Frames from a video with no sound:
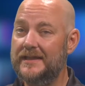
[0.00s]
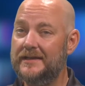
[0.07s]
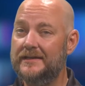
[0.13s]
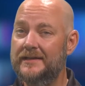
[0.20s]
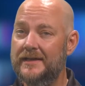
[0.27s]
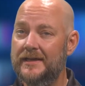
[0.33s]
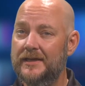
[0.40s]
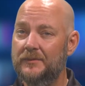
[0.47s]

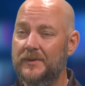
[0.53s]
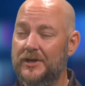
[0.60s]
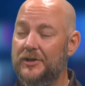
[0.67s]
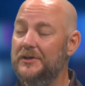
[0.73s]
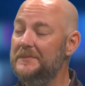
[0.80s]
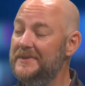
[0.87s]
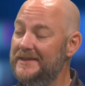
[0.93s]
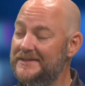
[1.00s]
at what
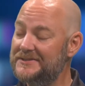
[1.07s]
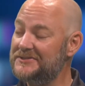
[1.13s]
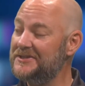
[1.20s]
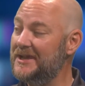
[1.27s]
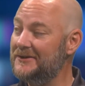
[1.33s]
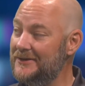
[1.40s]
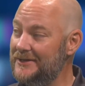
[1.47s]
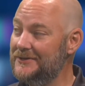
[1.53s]
could be a
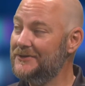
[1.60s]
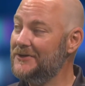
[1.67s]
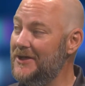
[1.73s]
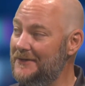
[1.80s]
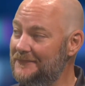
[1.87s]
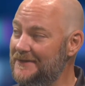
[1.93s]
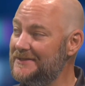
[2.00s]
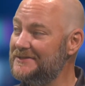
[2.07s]
scary good
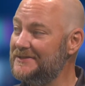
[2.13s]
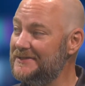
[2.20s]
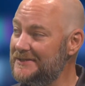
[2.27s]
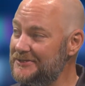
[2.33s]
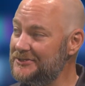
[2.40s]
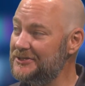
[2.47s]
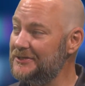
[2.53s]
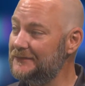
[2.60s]
offense
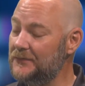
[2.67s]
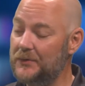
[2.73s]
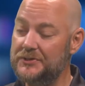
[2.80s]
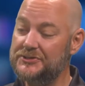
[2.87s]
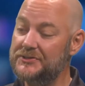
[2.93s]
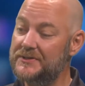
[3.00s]
this year, of course,